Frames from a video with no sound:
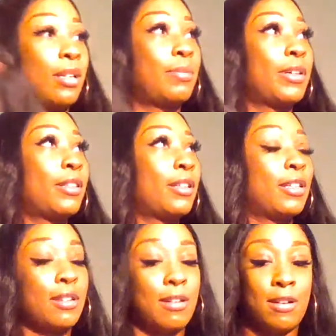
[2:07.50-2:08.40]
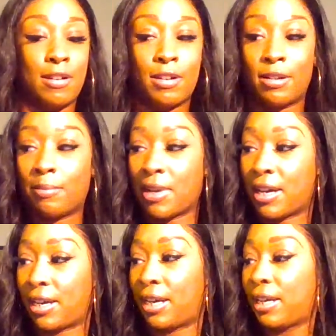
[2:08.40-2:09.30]
gonna put this on
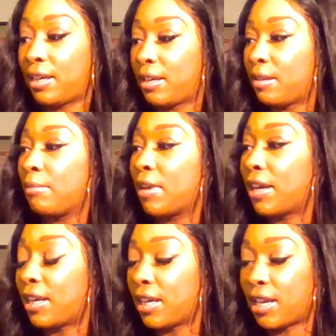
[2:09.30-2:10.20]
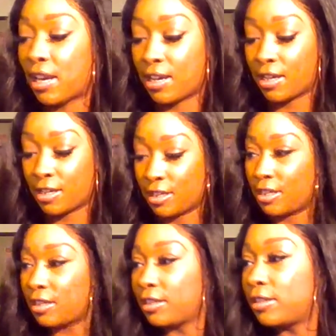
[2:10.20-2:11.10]
my mannequin head.